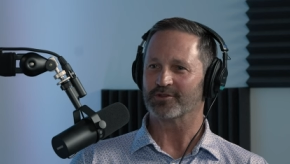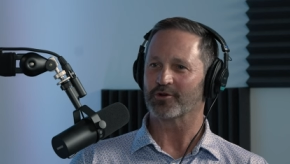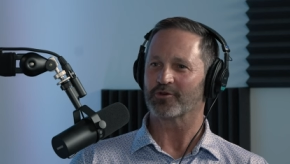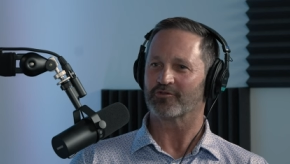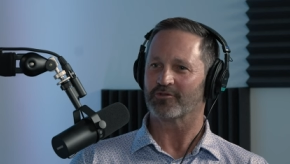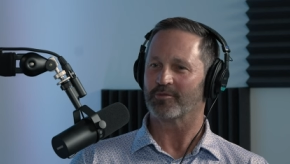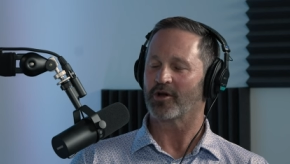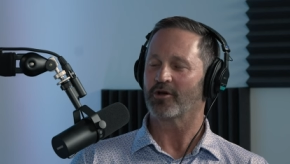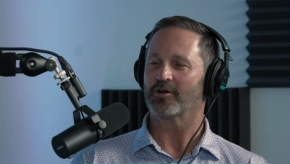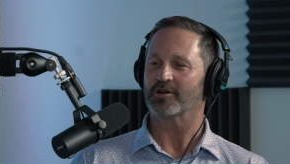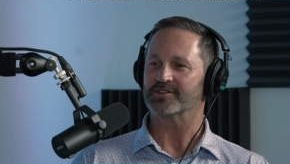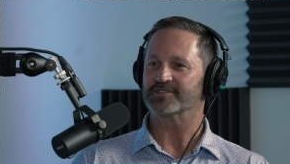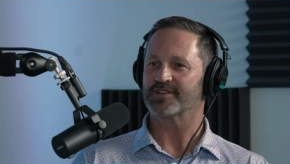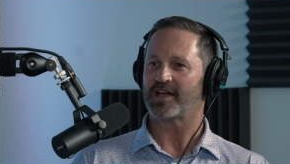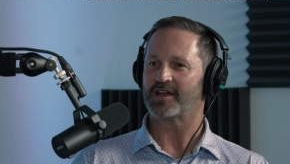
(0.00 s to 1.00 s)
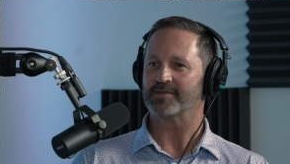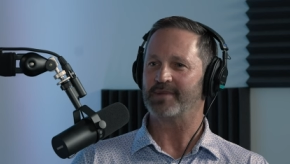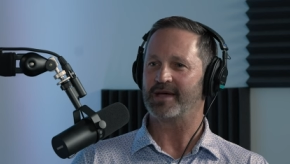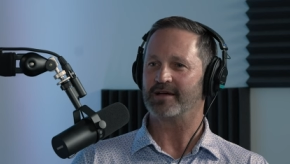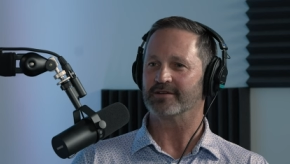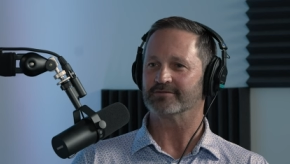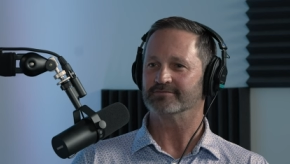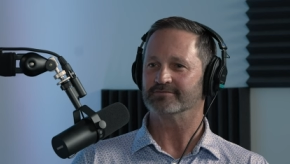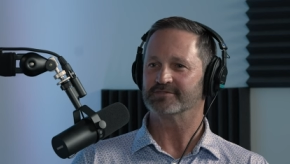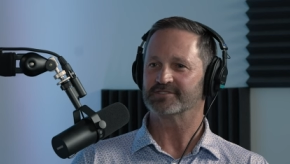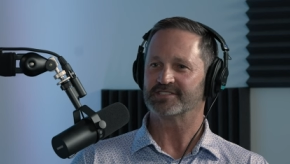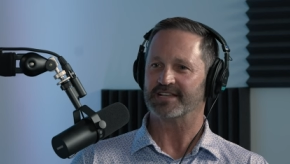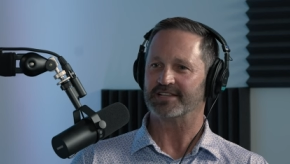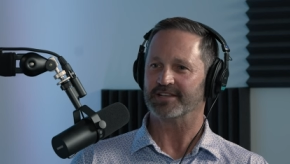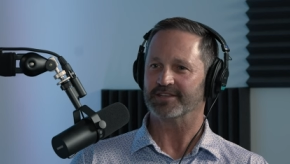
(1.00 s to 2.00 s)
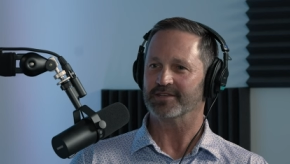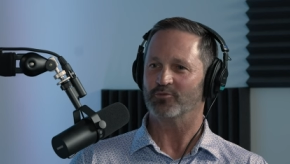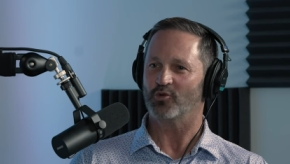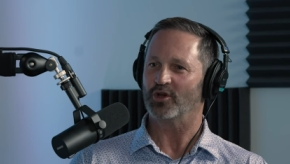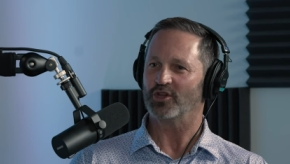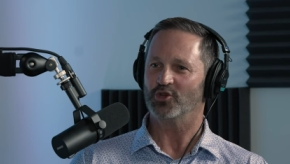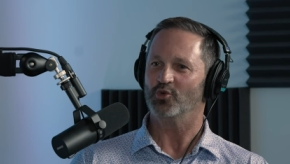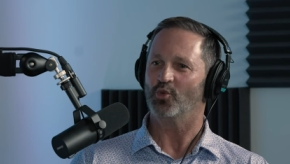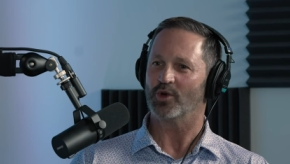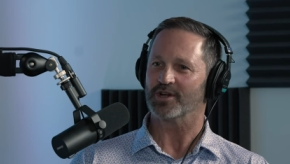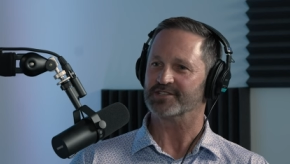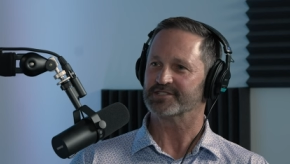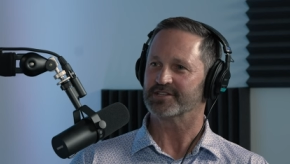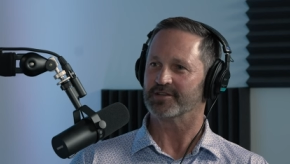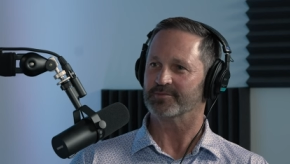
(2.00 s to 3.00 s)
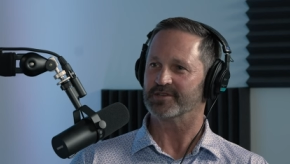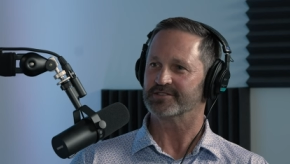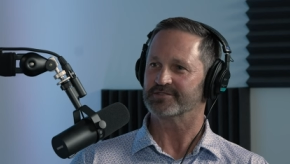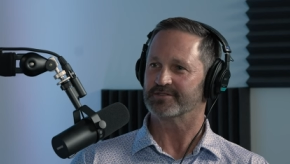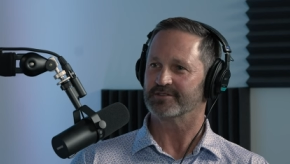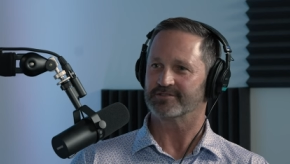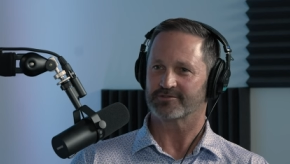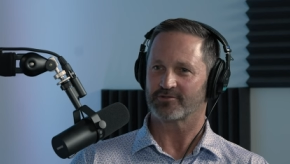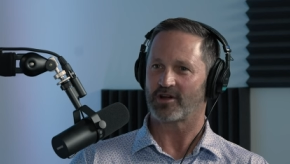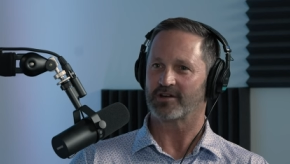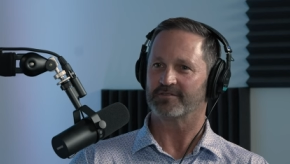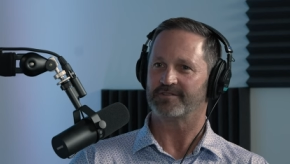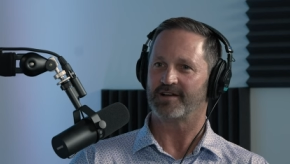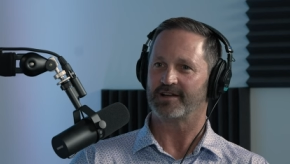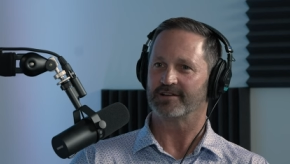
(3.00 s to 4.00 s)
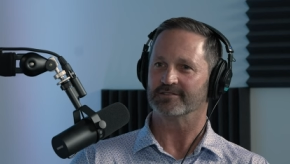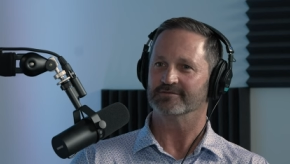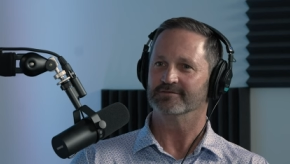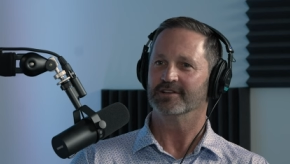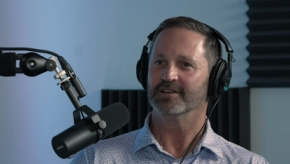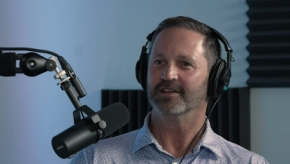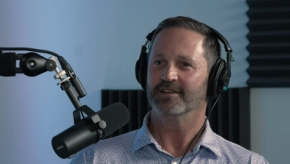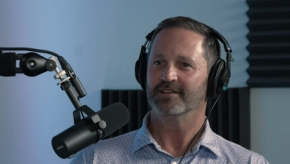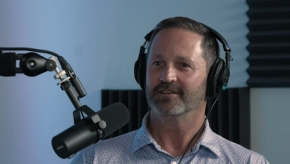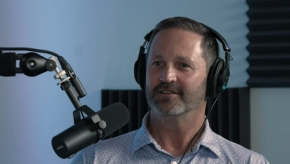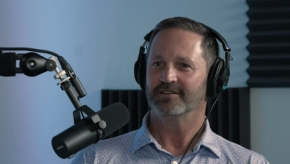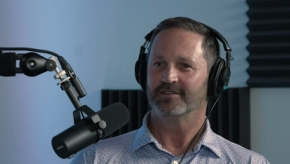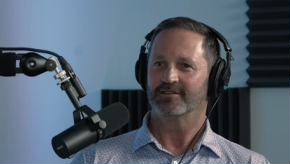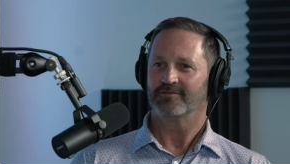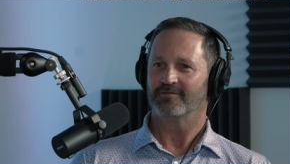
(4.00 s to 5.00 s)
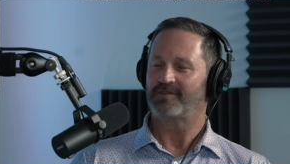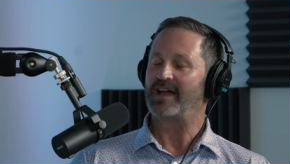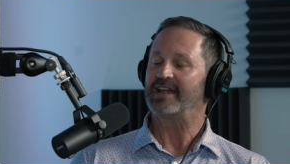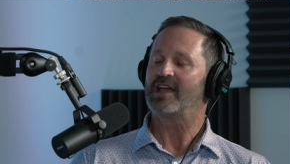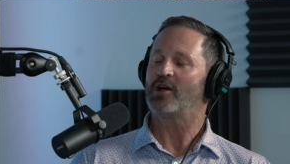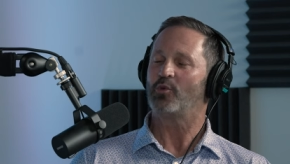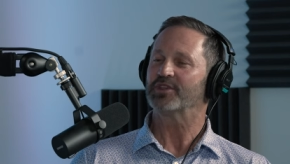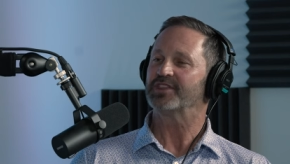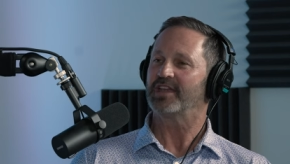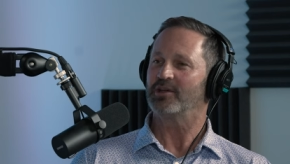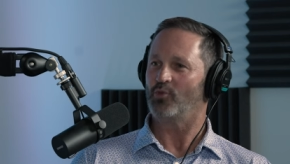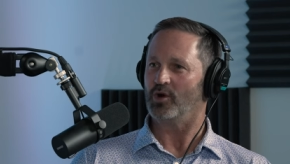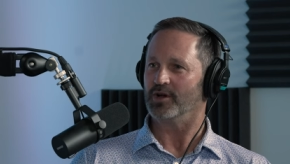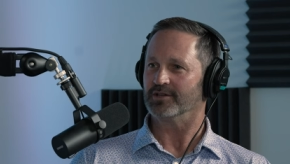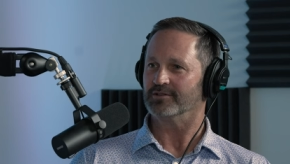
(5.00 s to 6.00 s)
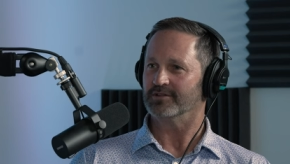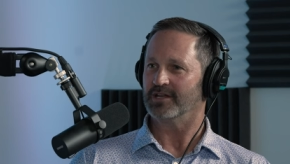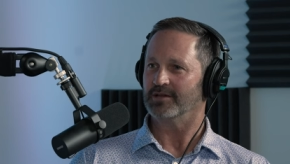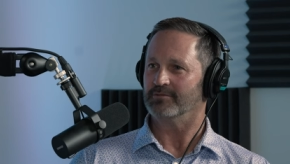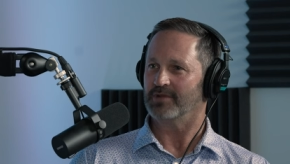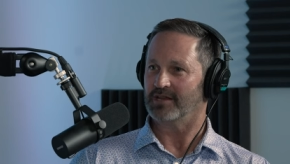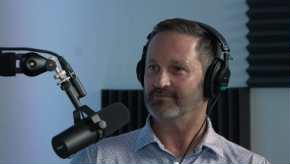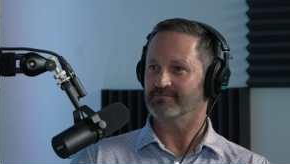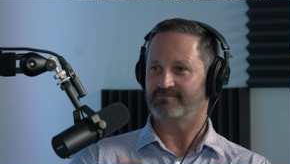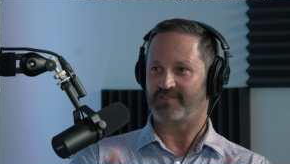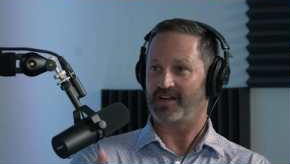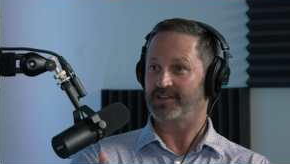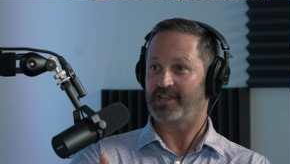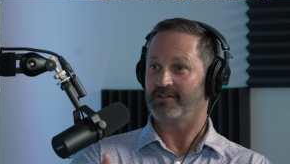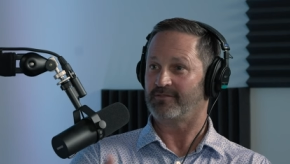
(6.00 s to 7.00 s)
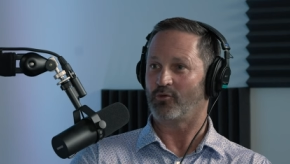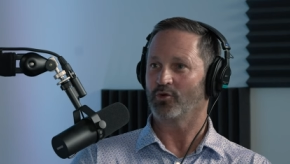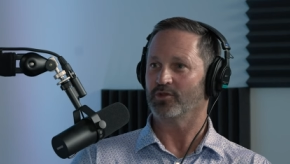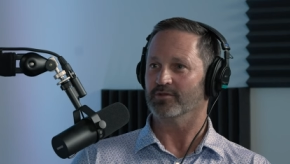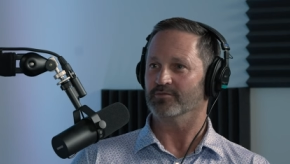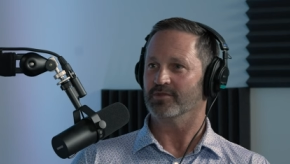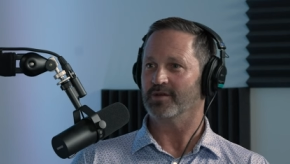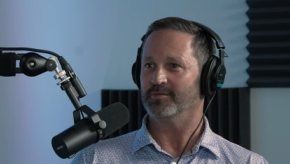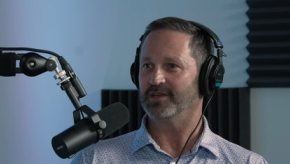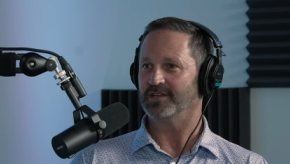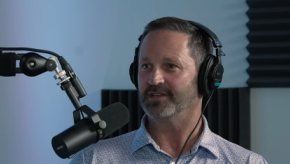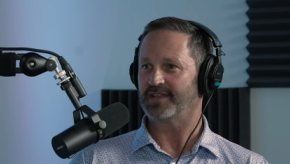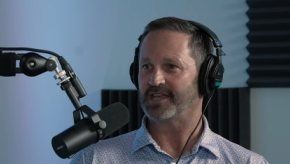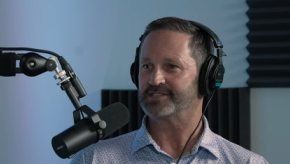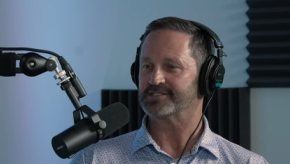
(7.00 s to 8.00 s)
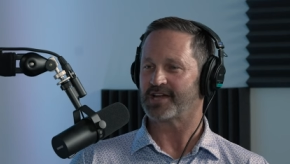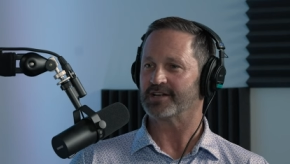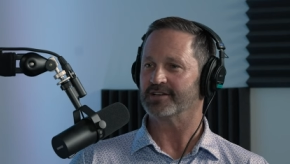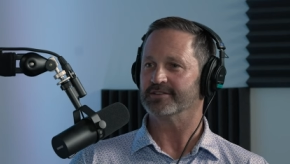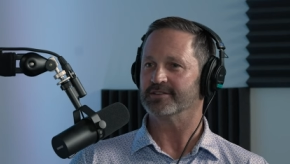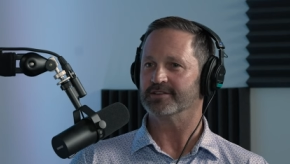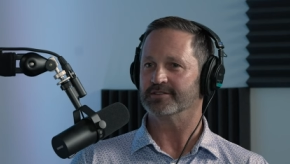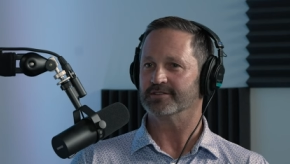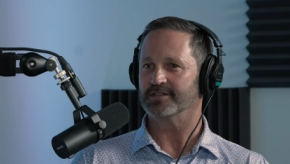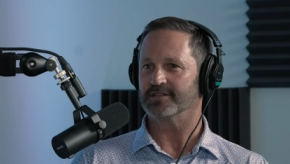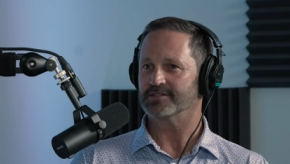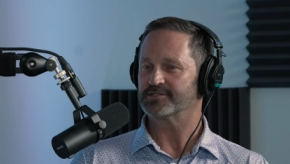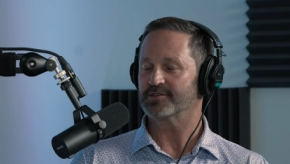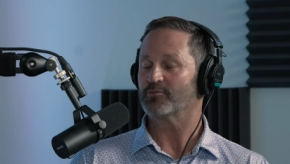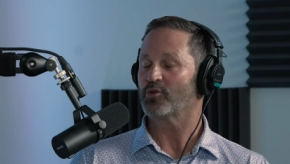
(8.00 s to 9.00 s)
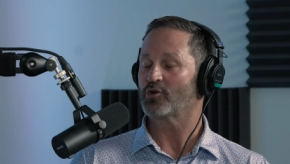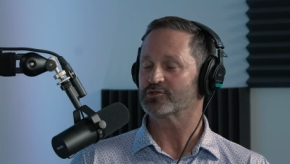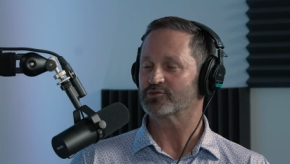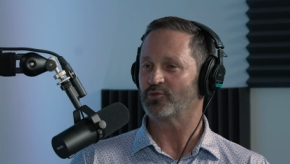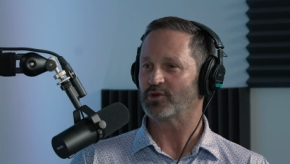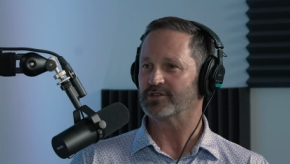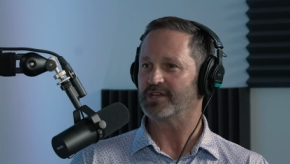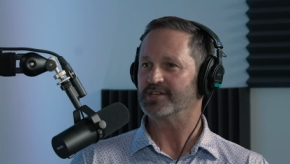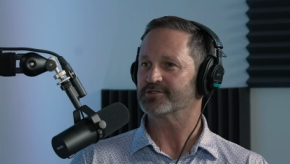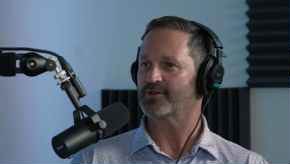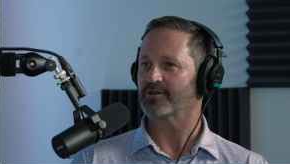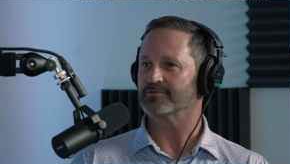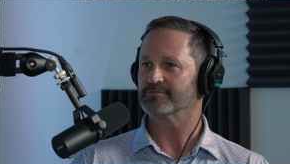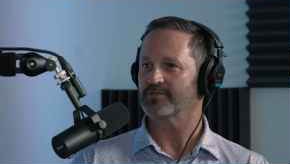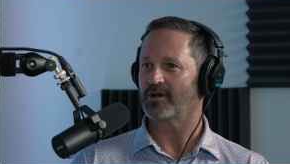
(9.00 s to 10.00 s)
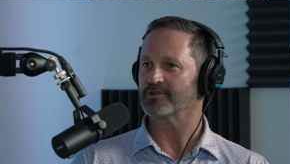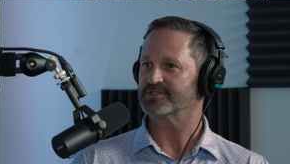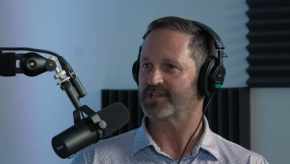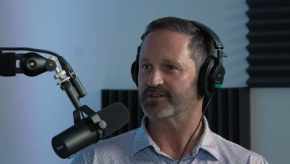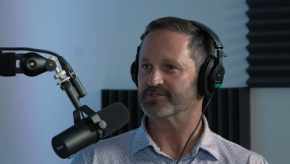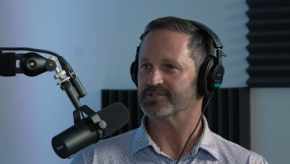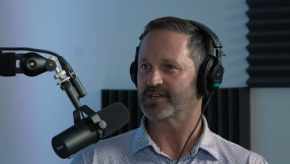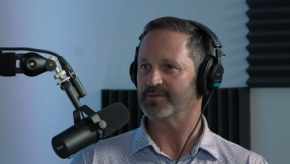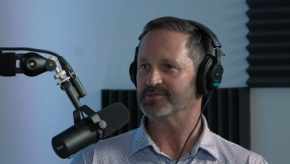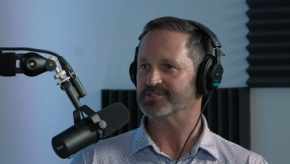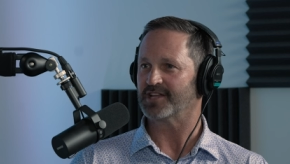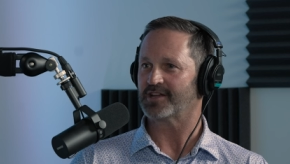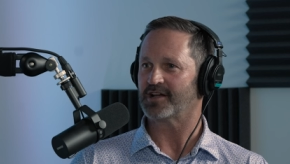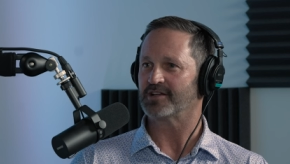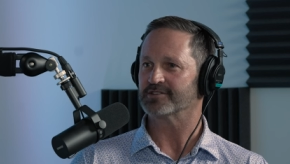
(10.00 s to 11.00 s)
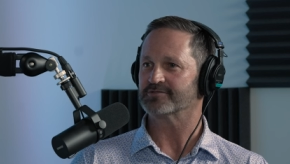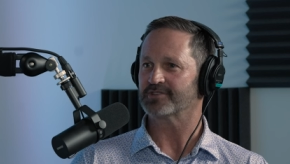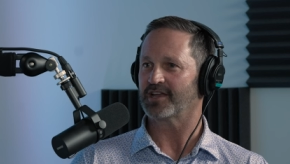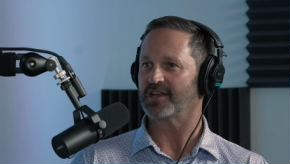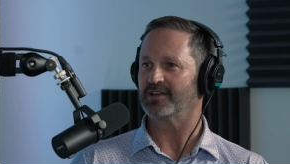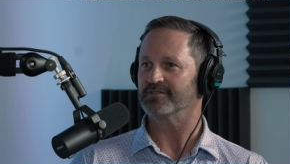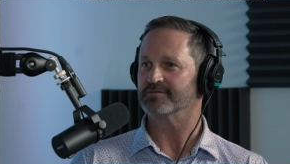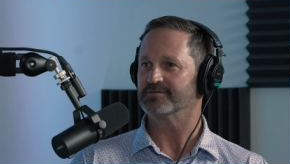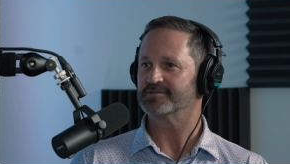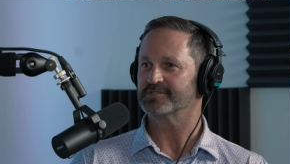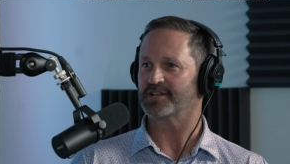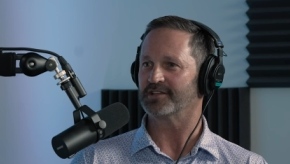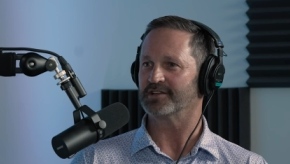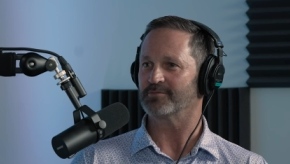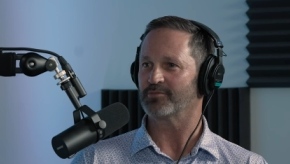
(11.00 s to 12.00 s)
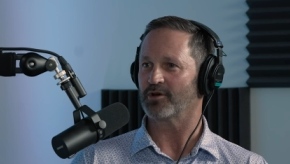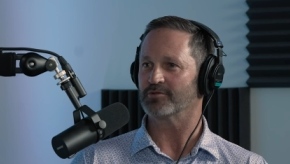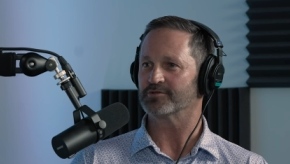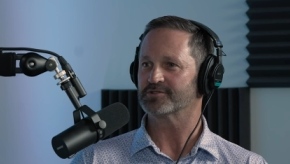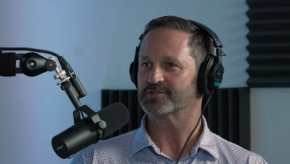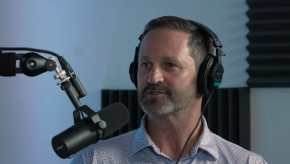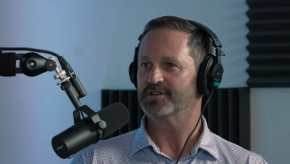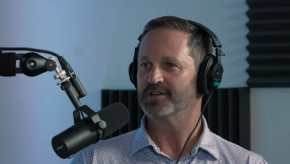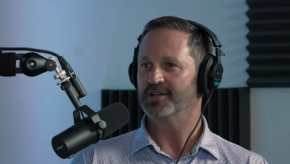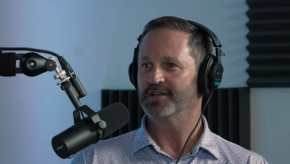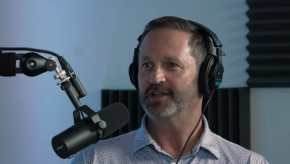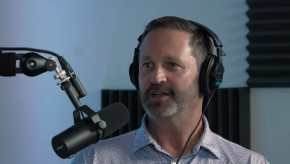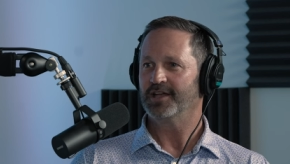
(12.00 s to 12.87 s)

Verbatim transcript: learn from her. It's not about selling them what you want to sell them. It's it's trying to find find out what they want and and find that for them. I mean, and that's yeah. kind of the, the, the approach we teach our our sales team is that consultative selling approach. Meet